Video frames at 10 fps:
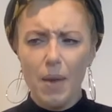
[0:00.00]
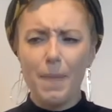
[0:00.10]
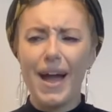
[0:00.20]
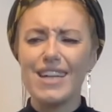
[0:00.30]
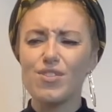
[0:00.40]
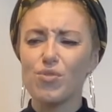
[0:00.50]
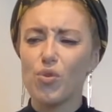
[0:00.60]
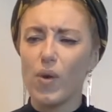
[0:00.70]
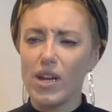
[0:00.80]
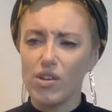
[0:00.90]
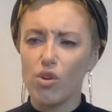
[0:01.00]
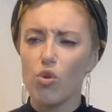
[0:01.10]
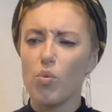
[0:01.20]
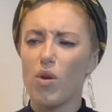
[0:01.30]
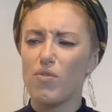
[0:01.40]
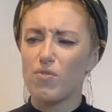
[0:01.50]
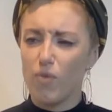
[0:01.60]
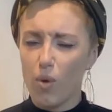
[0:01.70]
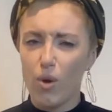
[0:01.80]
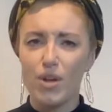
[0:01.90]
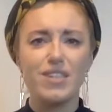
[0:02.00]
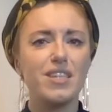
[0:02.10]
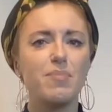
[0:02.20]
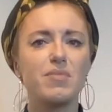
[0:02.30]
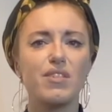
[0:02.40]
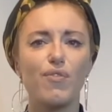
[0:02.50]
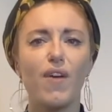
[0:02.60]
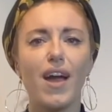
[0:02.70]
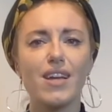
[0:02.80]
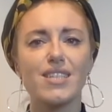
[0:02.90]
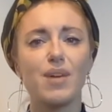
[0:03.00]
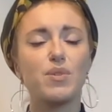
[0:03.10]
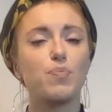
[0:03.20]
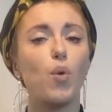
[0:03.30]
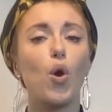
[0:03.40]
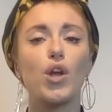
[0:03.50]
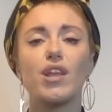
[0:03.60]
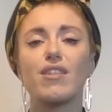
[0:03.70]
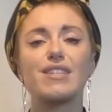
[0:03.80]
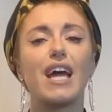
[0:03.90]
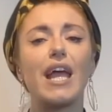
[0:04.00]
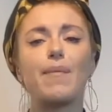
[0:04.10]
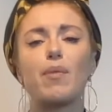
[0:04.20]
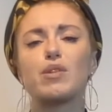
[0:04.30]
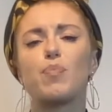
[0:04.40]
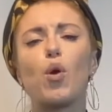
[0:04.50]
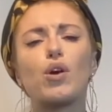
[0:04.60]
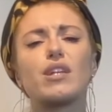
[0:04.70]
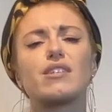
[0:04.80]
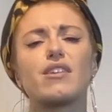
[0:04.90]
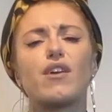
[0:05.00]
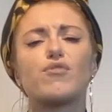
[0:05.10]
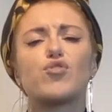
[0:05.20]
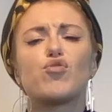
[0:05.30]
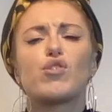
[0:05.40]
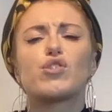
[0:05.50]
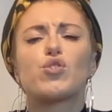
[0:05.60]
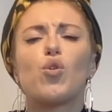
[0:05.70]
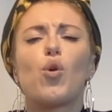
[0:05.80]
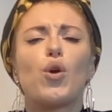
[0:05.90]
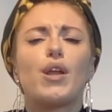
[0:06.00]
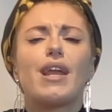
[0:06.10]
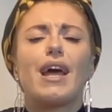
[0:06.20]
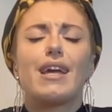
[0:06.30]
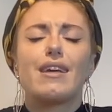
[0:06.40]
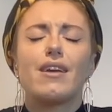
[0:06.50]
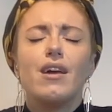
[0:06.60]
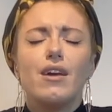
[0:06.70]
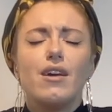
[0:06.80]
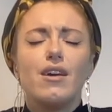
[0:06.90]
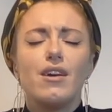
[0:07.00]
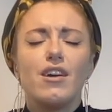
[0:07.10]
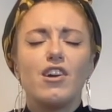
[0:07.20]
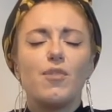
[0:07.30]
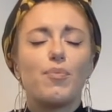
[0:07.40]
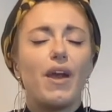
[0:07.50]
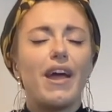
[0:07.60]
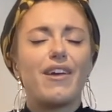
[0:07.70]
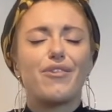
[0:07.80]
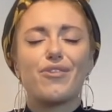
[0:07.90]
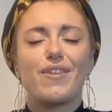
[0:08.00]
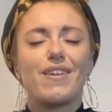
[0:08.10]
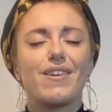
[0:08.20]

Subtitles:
But I don't quite know what for. Seems the fact I was born at the time I was born is enough to draw scorn like breath.